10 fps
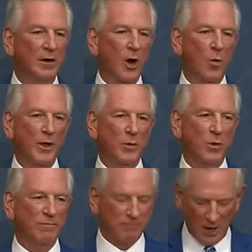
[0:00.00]
or whether
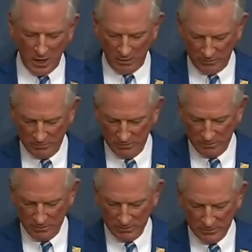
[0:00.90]
we follow
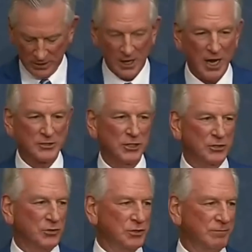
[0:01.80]
the
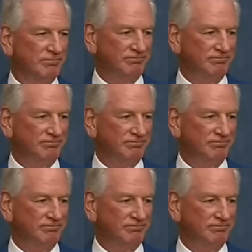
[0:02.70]
Constitution.